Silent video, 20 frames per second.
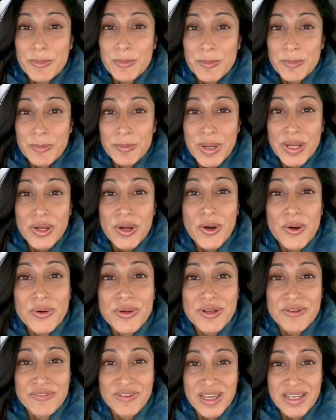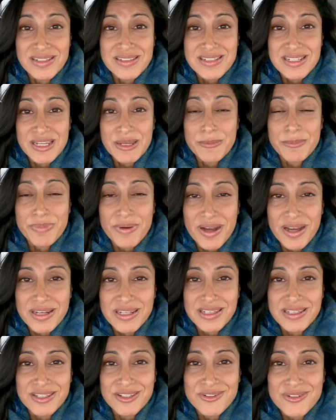my own event,
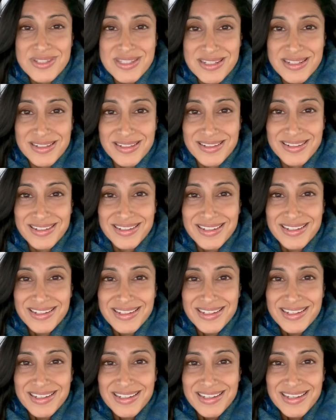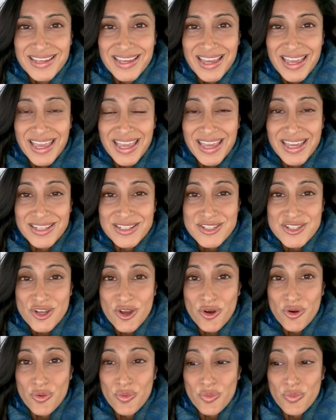Embody Houston. And
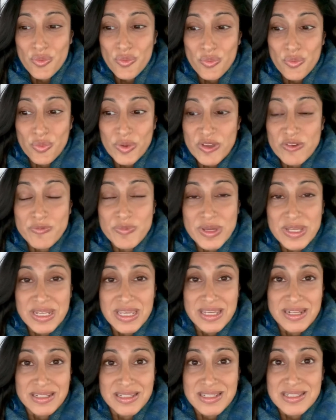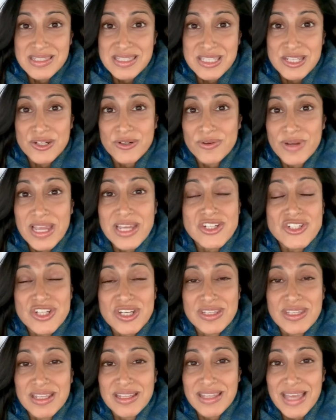so we've been in
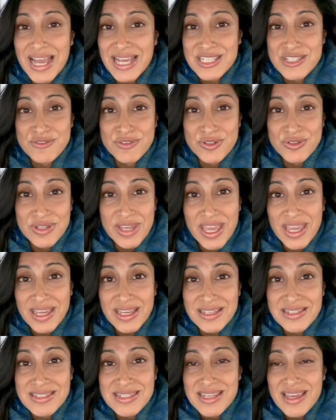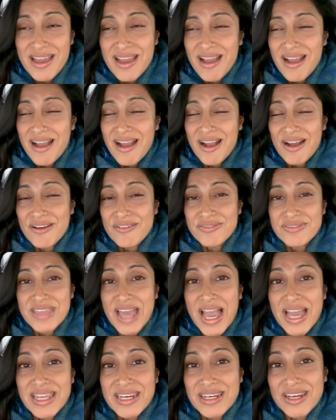consideration the last few days of
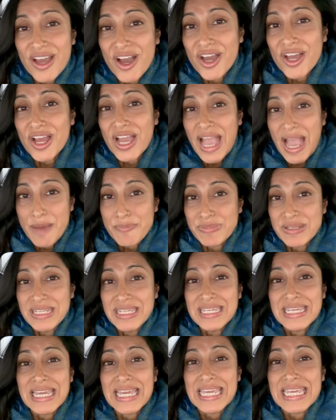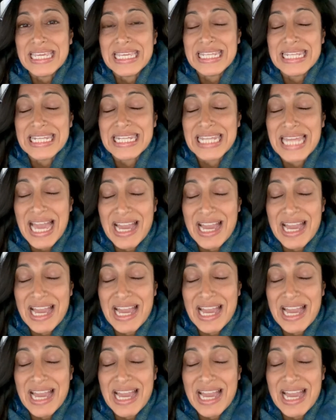that not happening in